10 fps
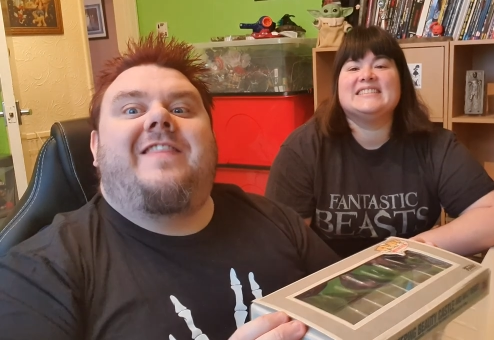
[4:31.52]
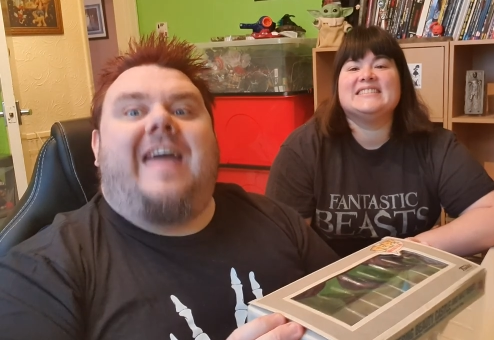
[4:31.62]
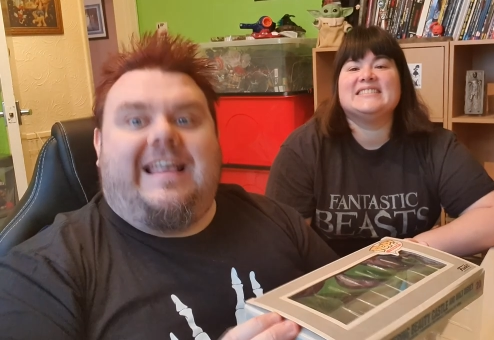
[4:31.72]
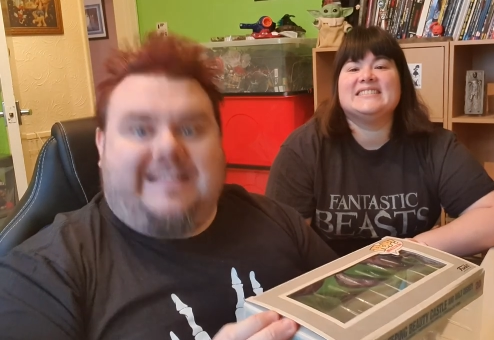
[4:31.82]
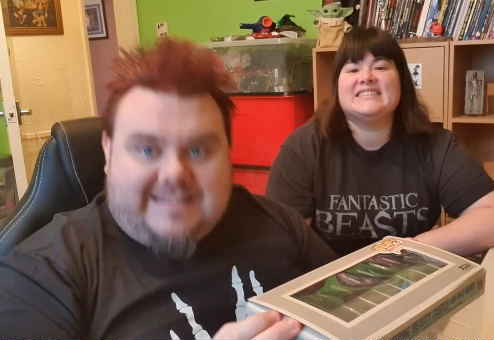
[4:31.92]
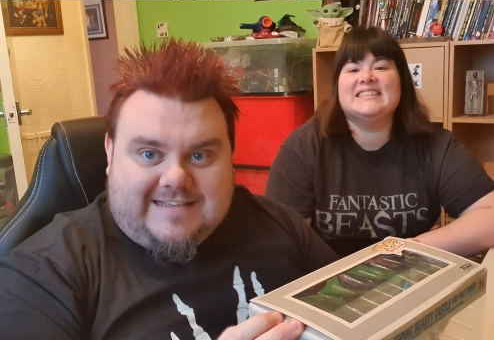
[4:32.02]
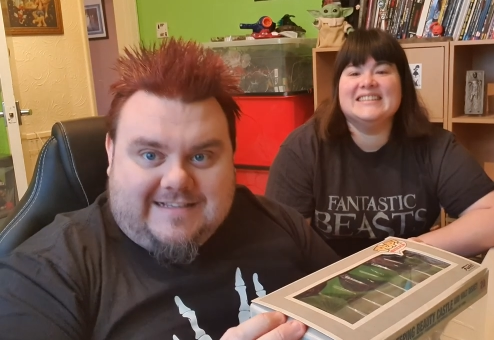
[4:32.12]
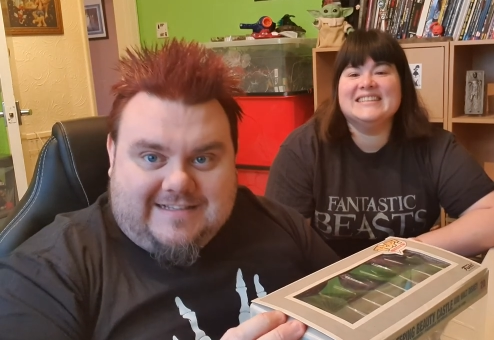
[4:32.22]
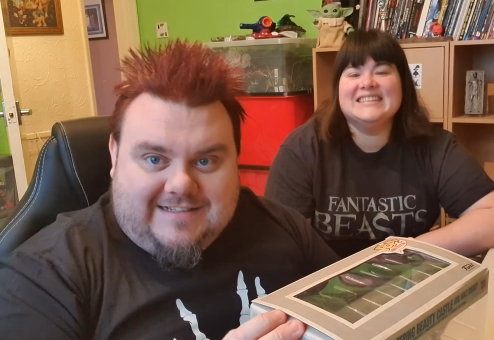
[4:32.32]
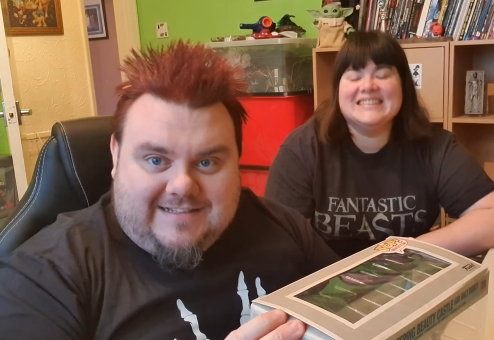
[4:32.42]
Speaker 1: this,
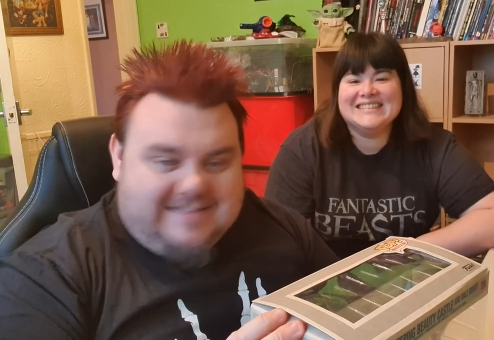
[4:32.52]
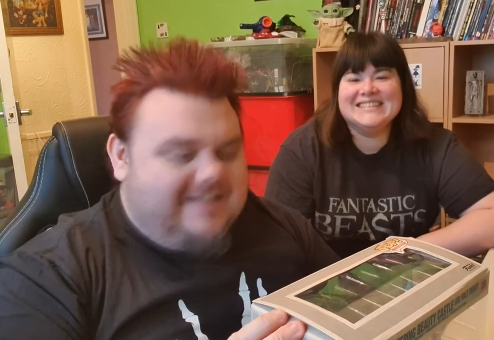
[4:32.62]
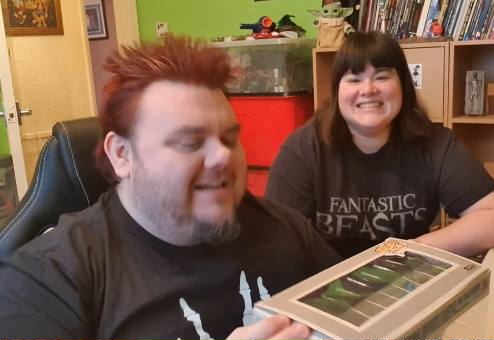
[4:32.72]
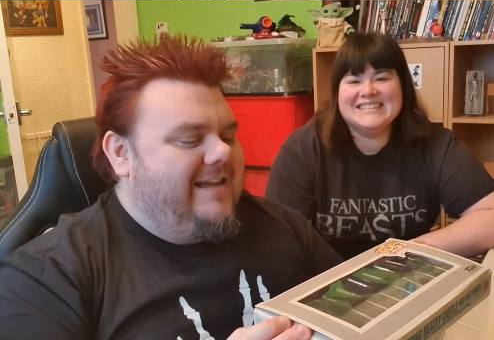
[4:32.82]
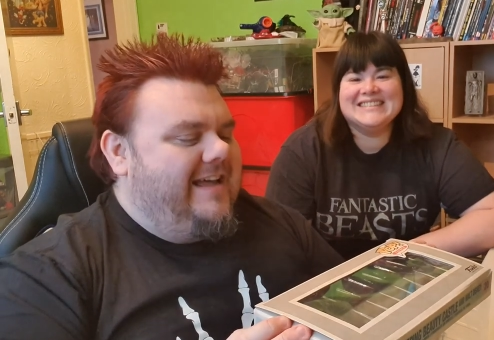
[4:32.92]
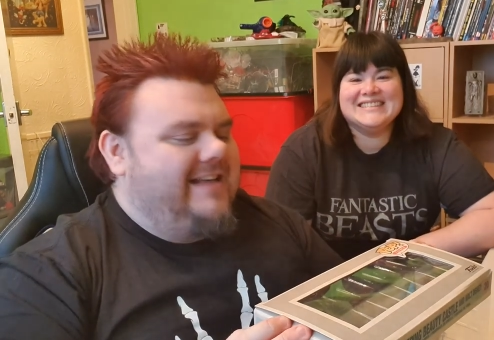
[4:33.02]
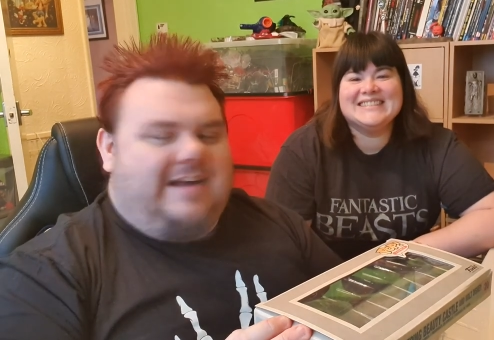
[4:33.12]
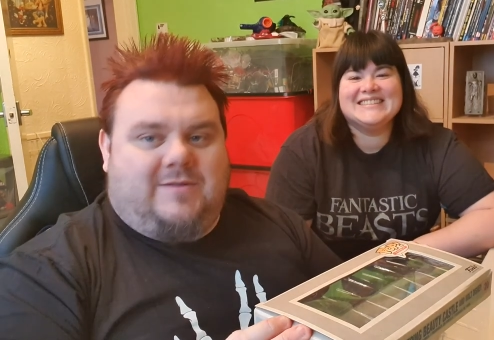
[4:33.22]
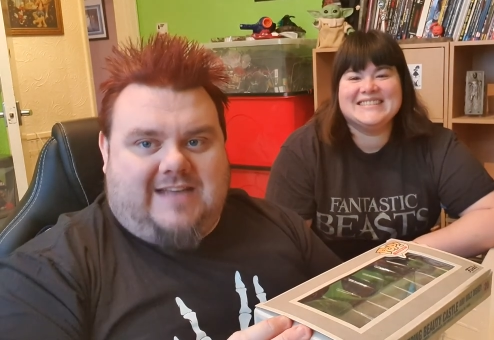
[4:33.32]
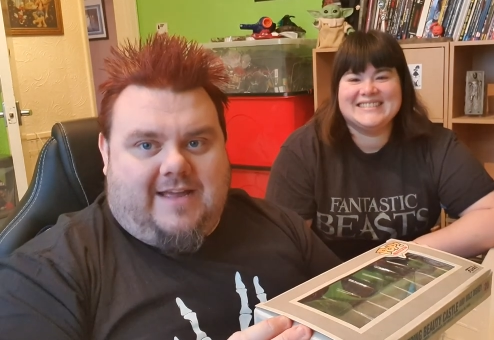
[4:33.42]
it's
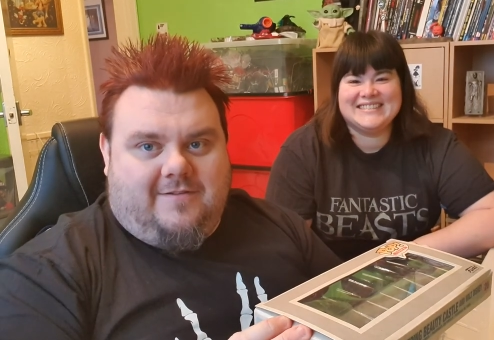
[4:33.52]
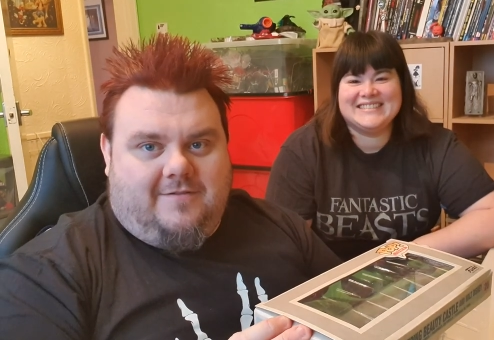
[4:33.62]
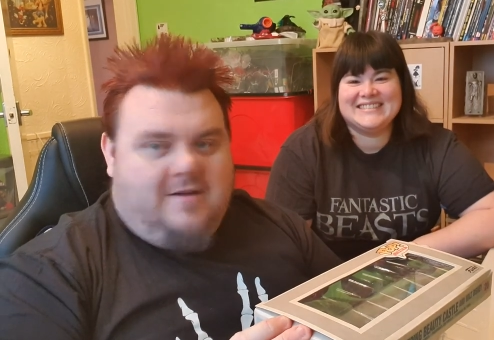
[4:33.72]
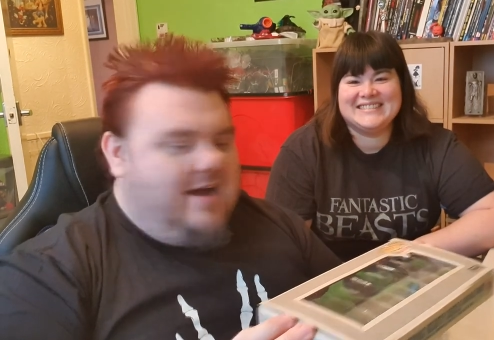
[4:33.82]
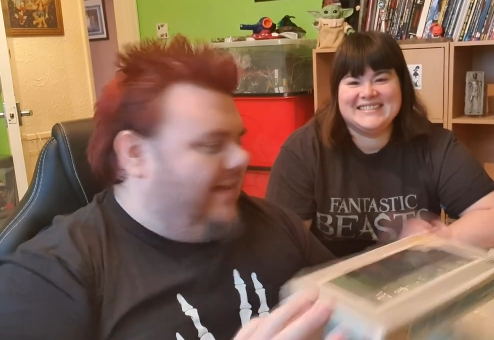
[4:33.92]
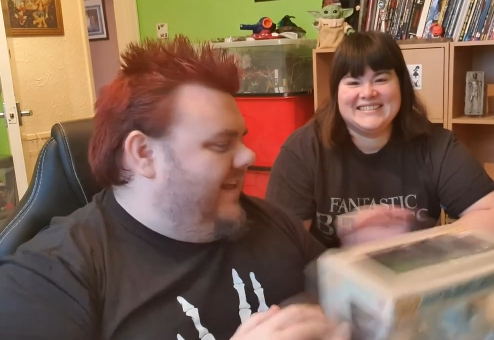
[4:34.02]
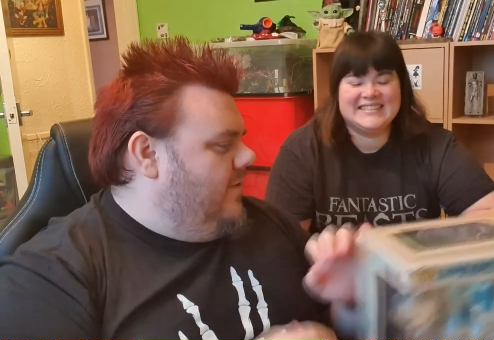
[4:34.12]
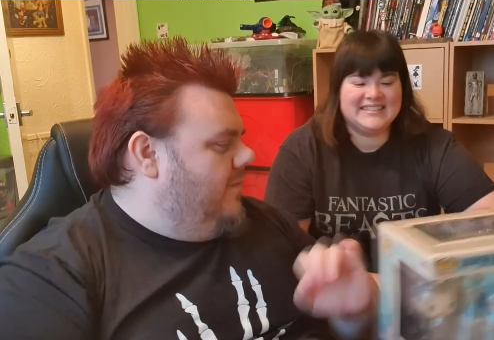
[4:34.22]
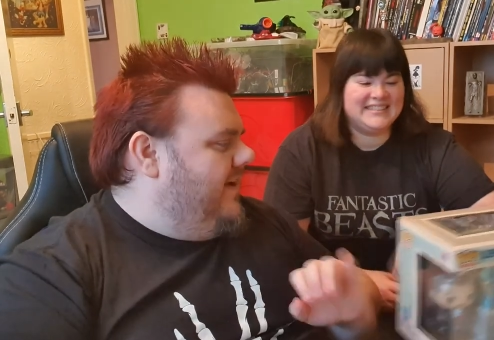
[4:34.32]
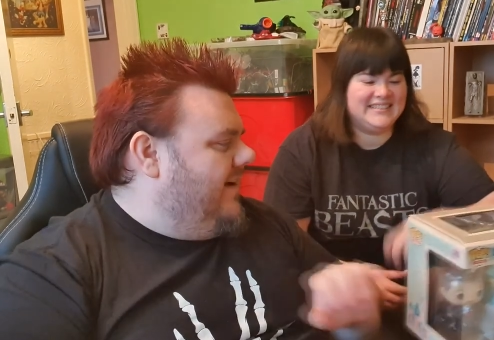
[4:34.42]
out today. I'll let you
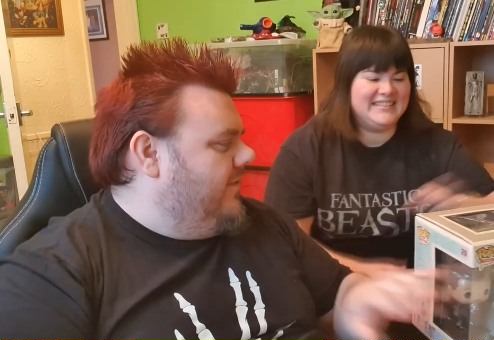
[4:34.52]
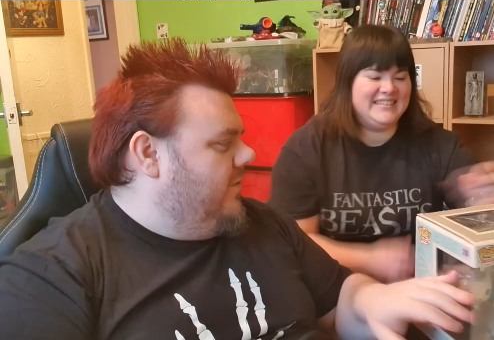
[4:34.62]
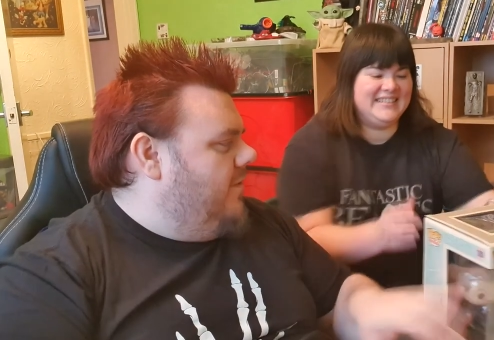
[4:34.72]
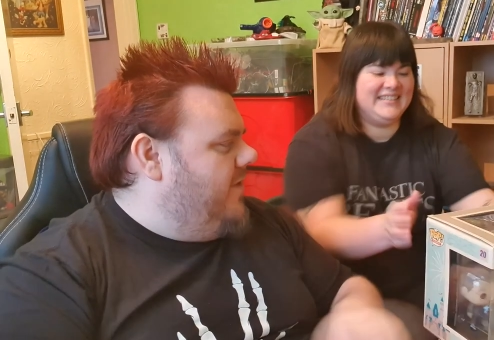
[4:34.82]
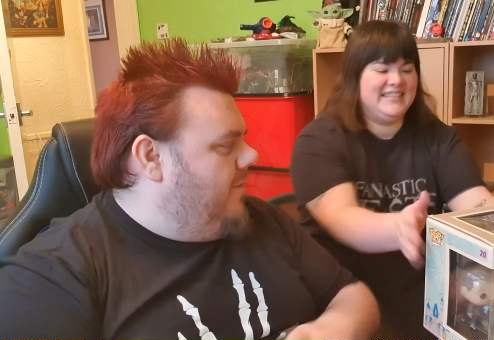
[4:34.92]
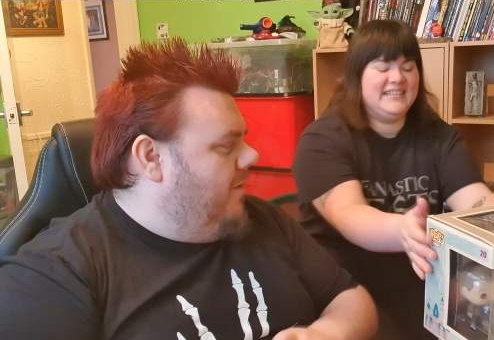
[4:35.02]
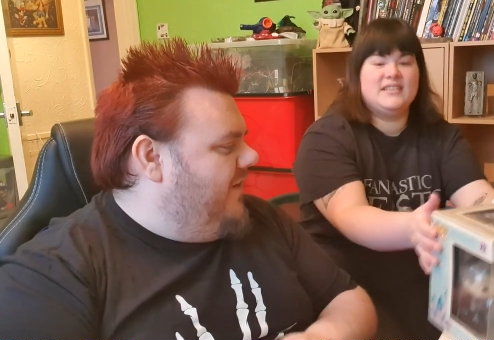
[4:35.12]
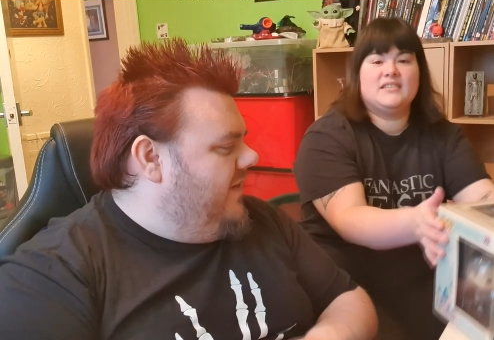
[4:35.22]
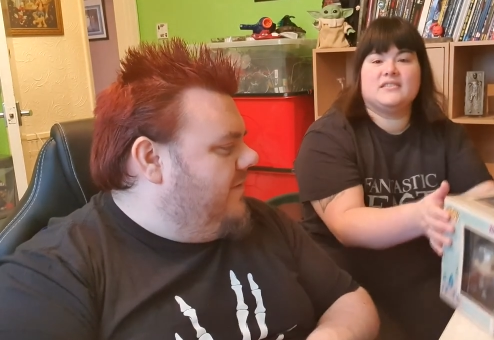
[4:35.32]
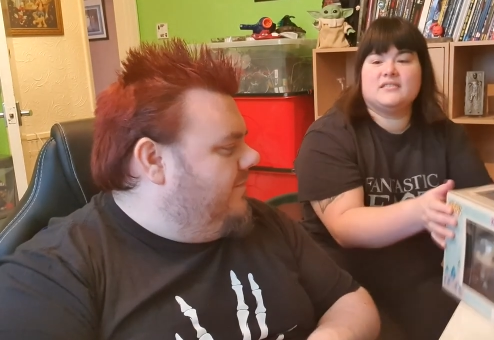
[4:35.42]
open it. I was going to open your pop
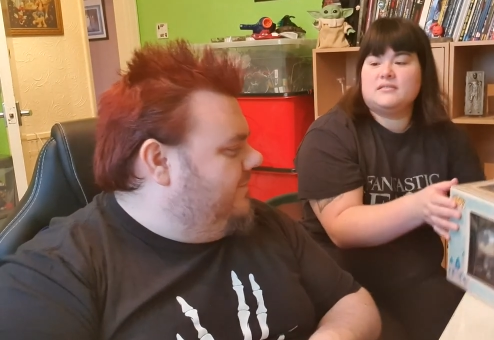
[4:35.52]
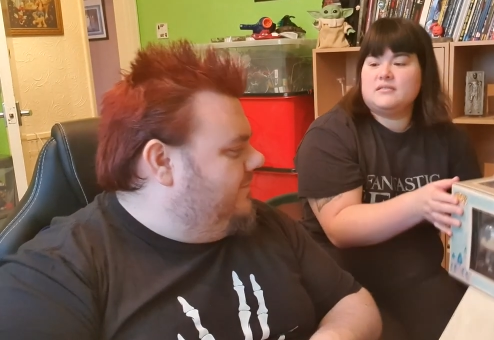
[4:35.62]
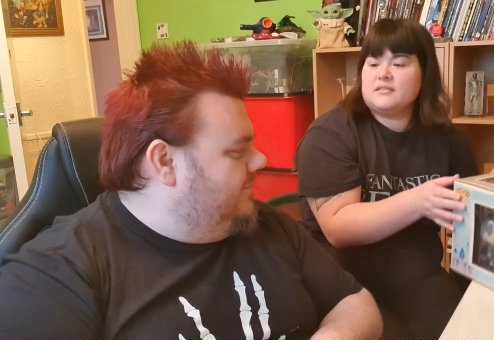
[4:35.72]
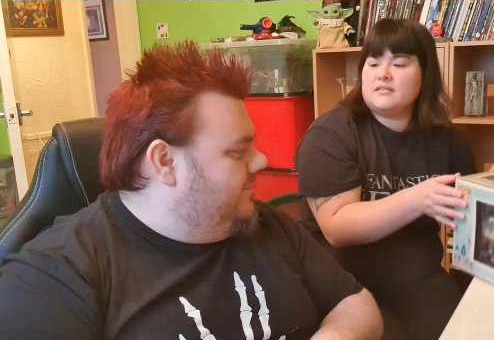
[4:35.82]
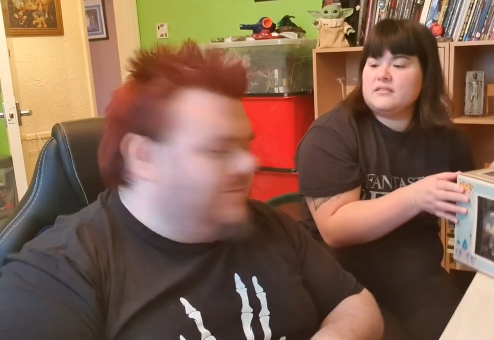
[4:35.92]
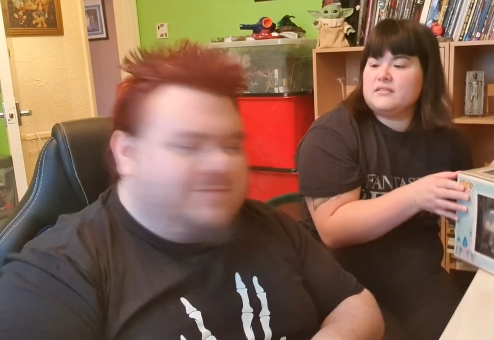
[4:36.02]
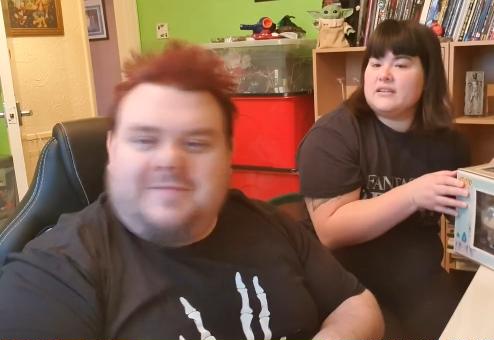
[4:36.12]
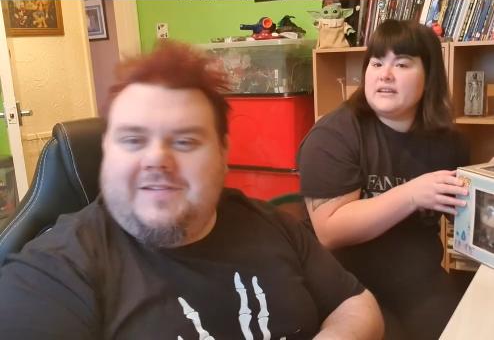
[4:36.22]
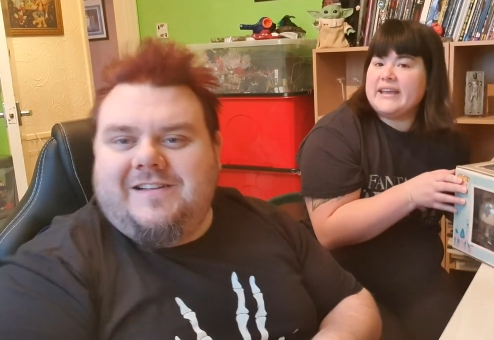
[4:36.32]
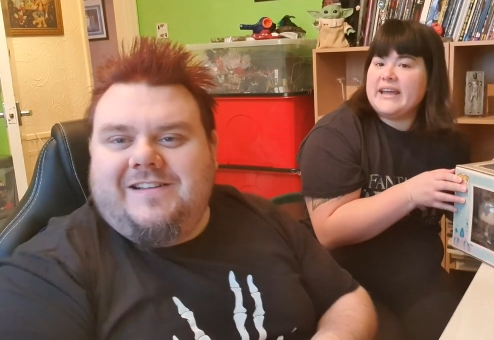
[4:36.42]
thing
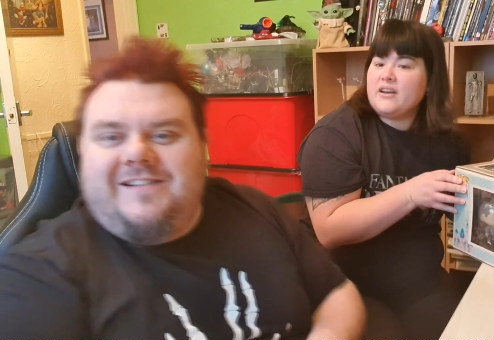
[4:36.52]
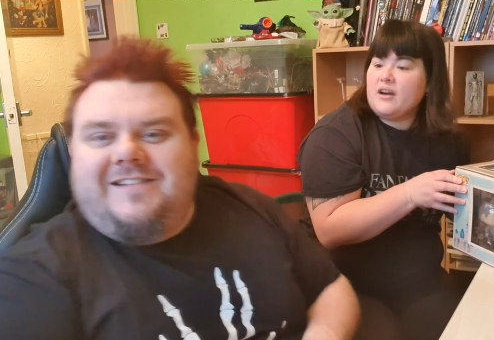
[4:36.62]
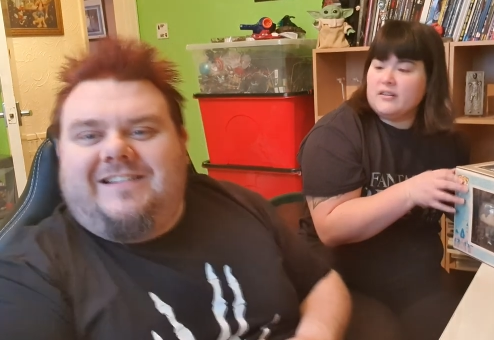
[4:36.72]
then.